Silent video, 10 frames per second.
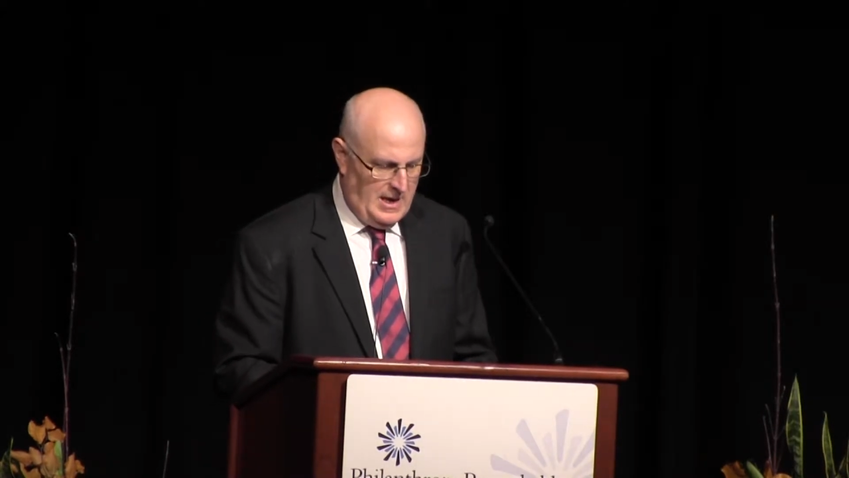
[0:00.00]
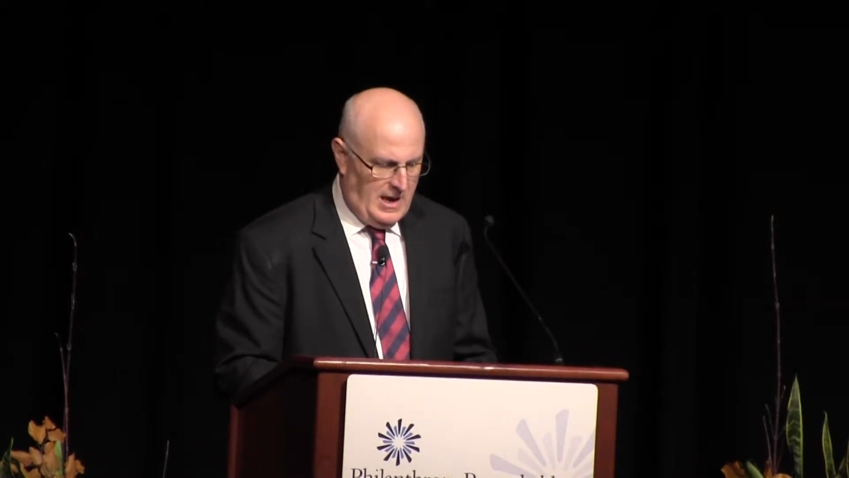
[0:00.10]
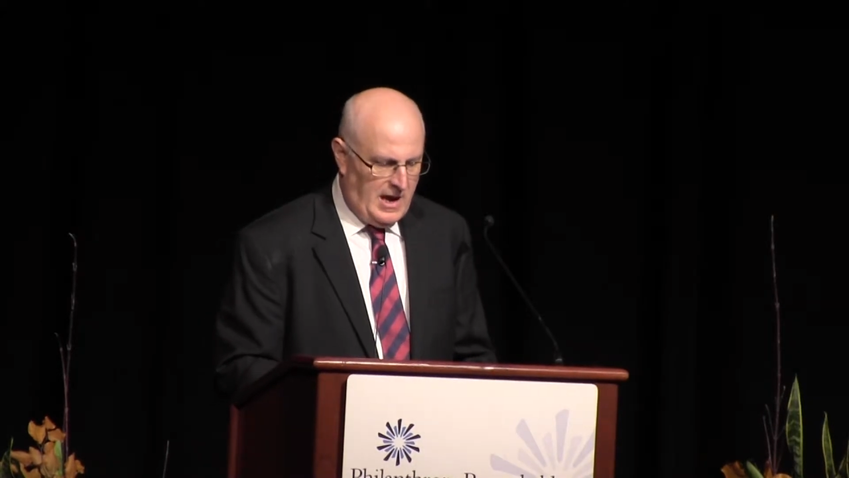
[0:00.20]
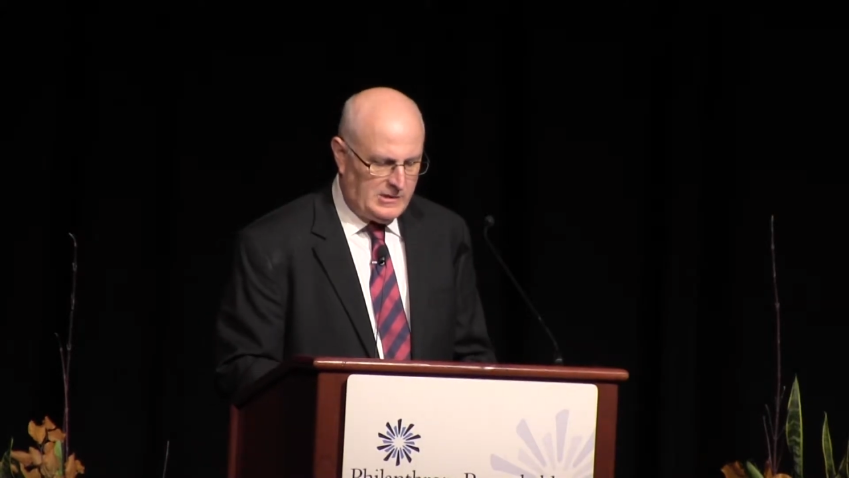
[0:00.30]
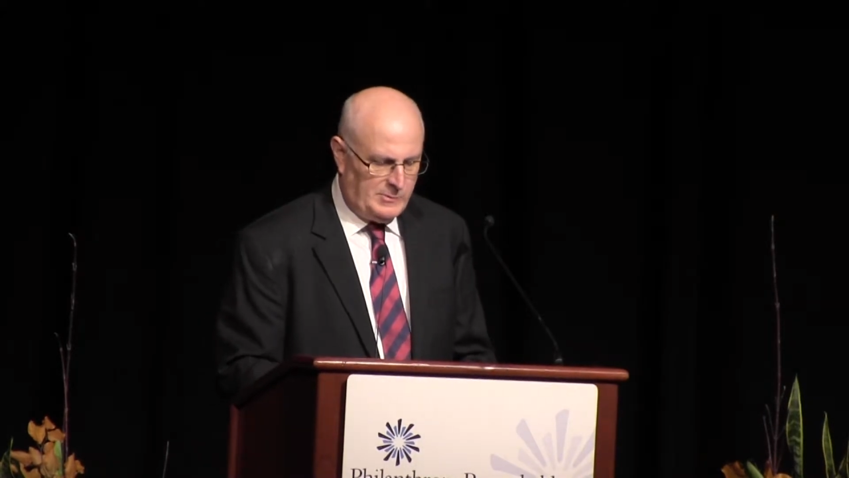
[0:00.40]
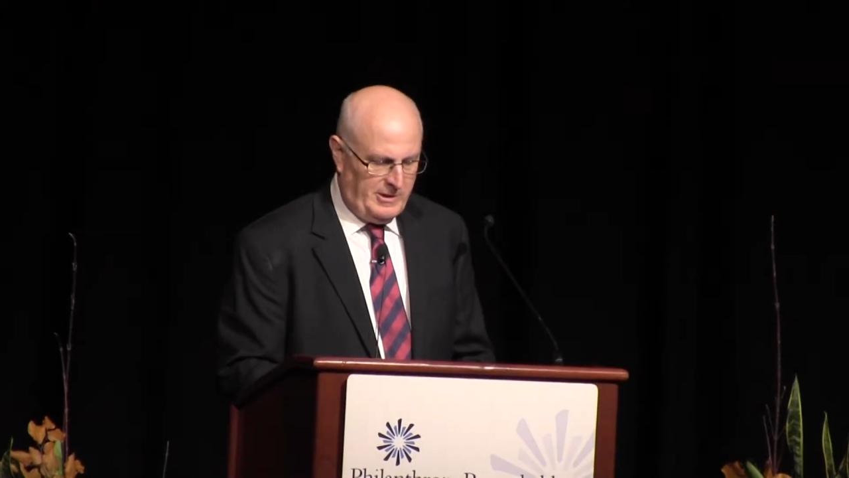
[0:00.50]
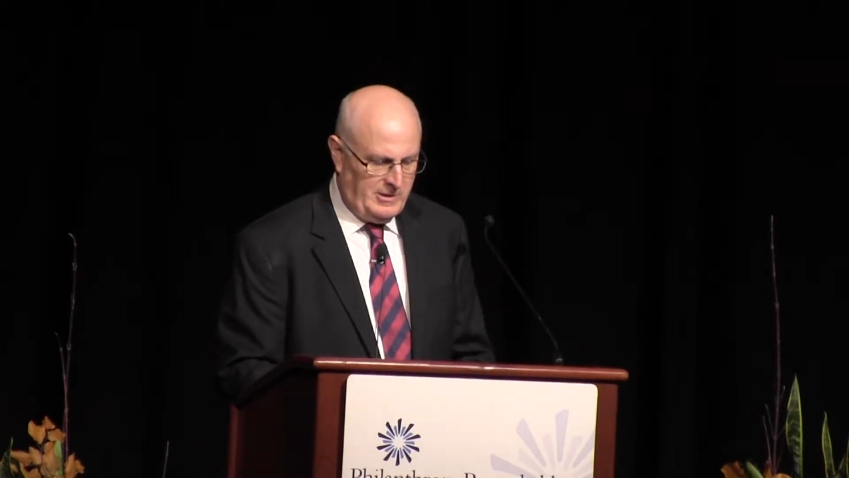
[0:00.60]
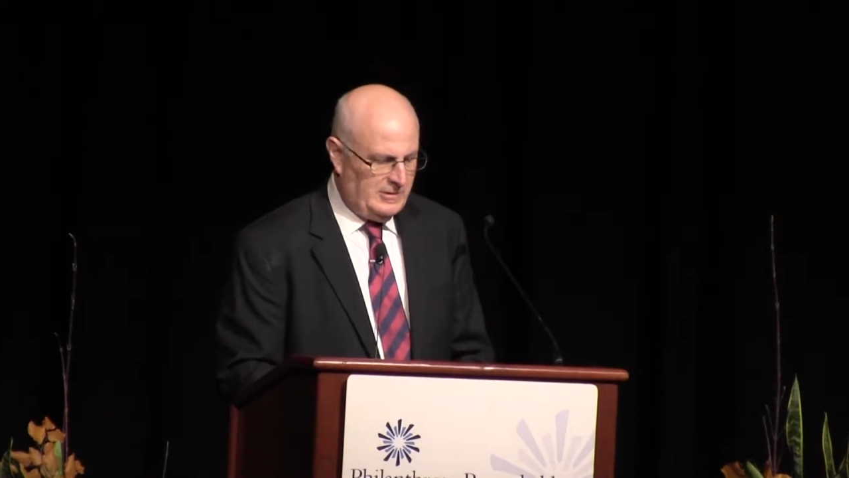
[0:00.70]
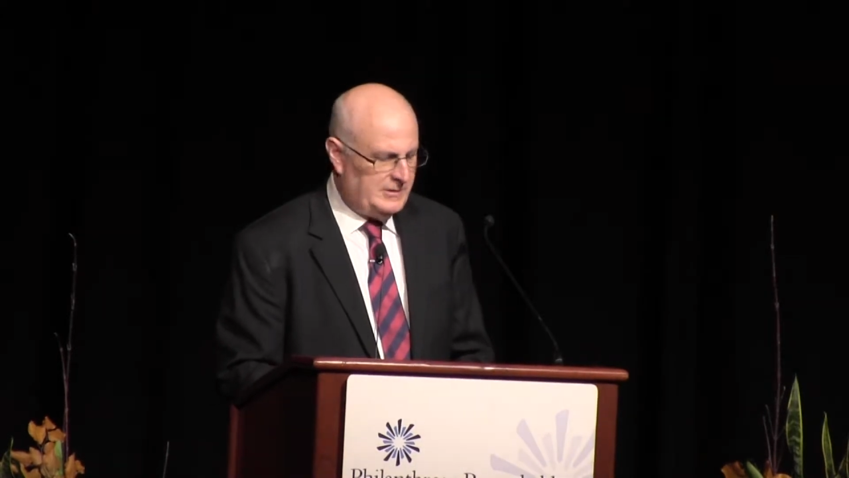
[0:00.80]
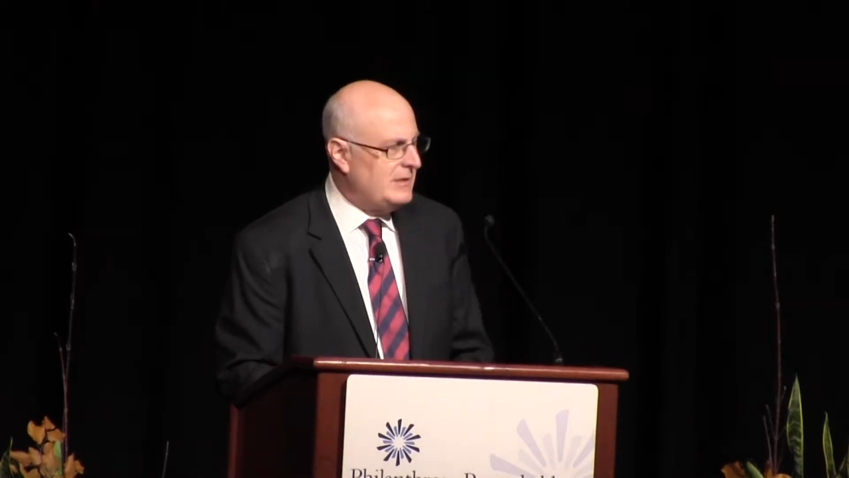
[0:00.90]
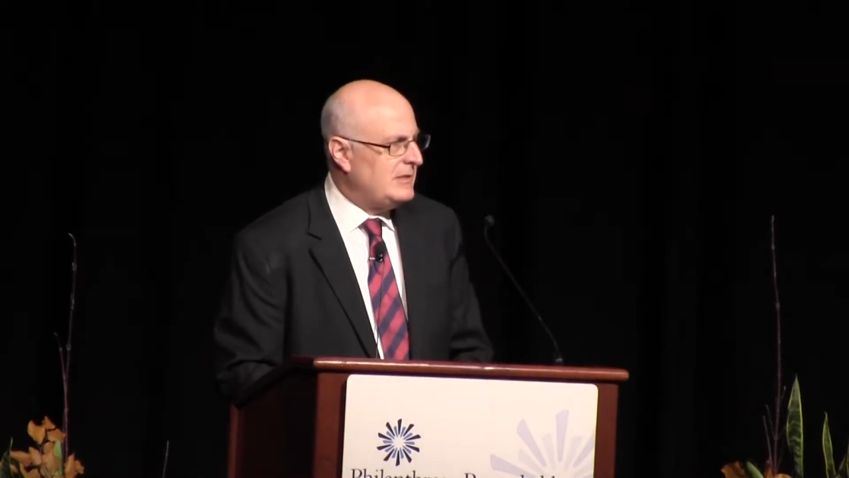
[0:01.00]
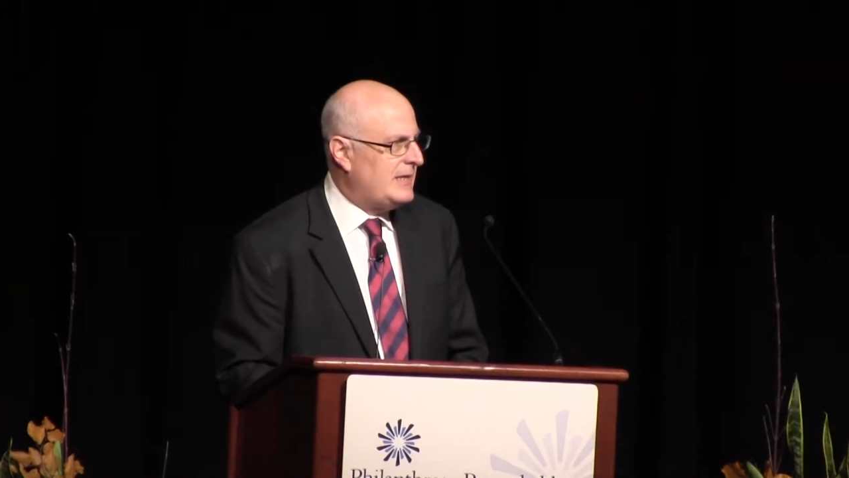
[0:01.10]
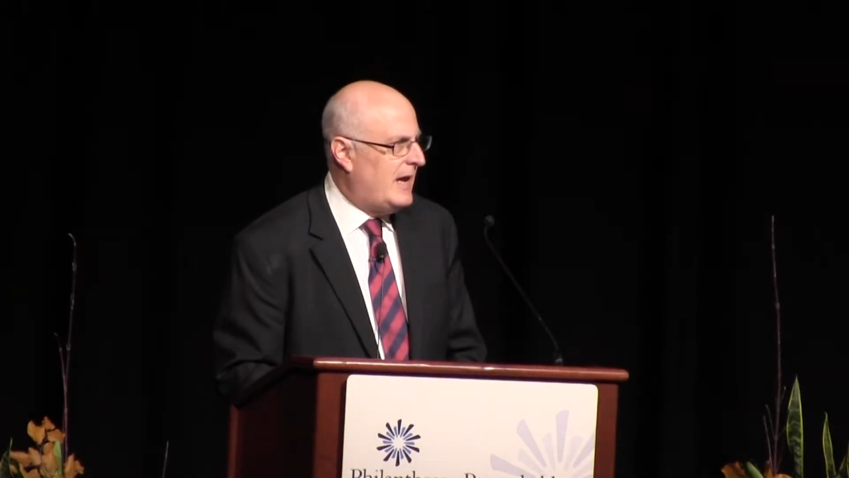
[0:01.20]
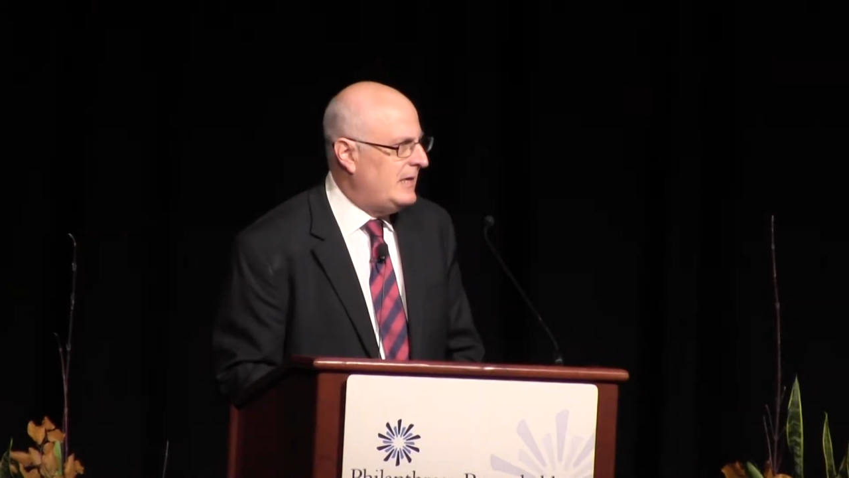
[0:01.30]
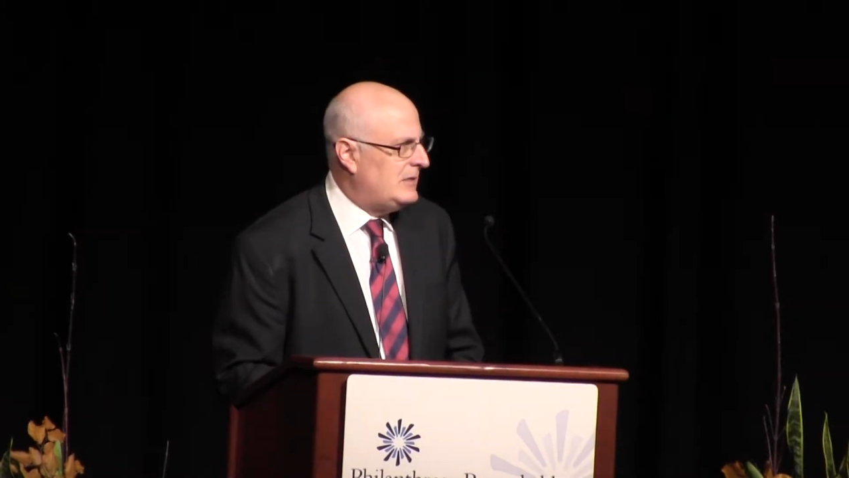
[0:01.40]
hospitals and
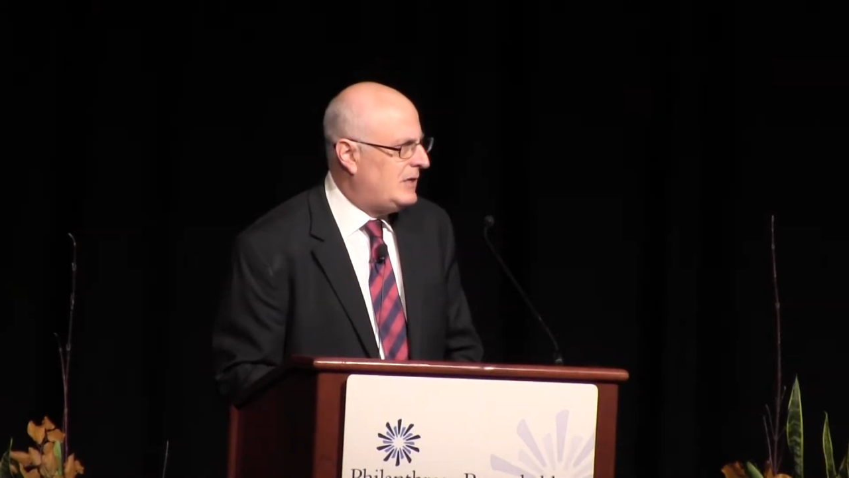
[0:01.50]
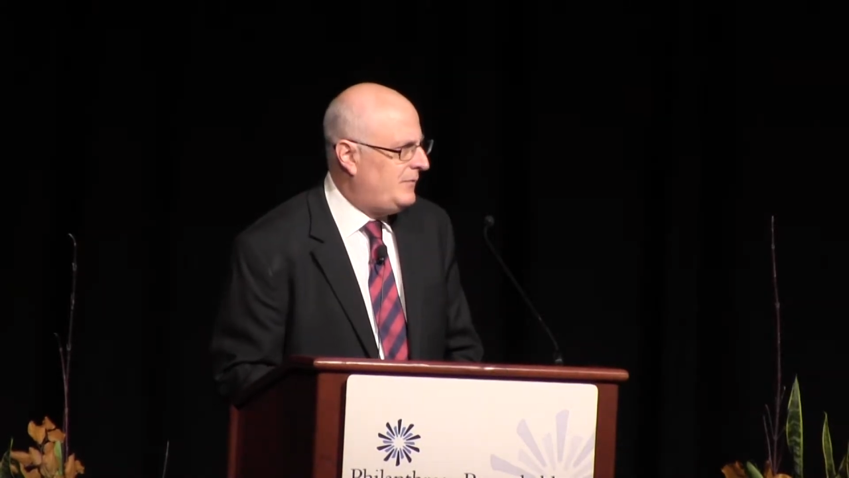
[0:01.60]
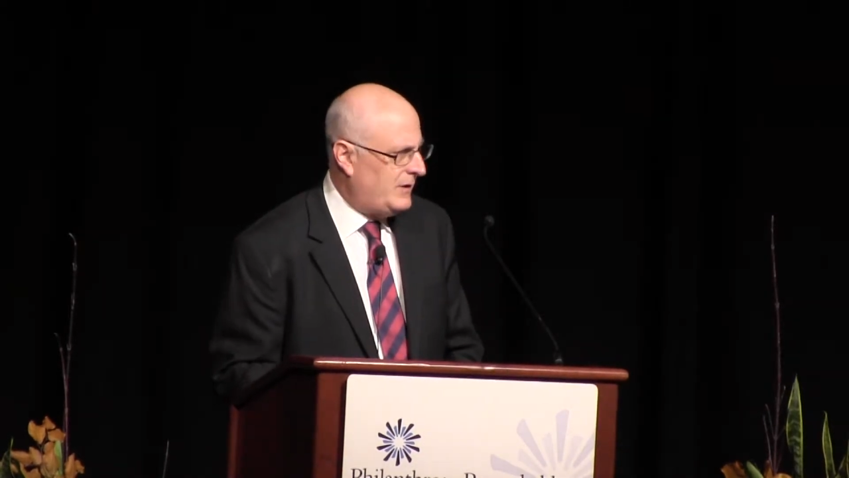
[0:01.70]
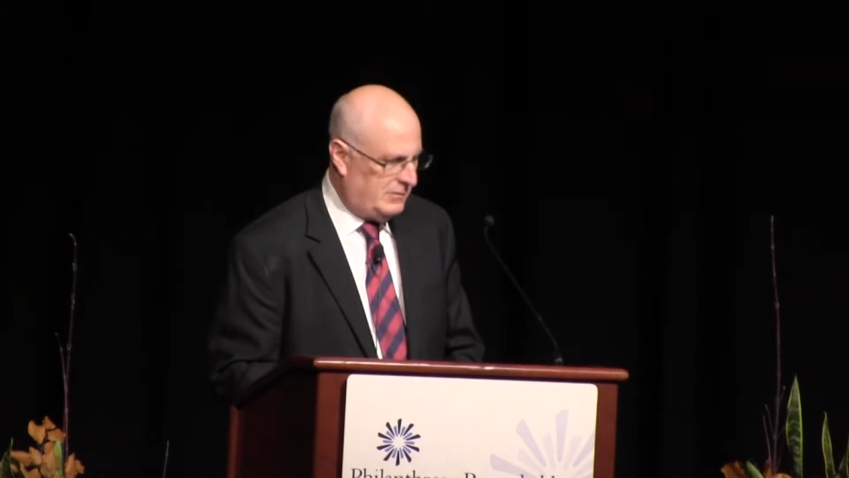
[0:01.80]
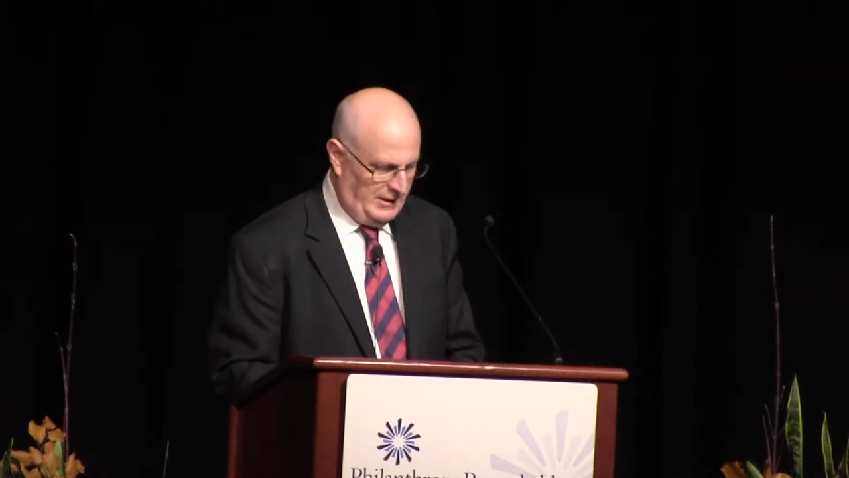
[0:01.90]
scientific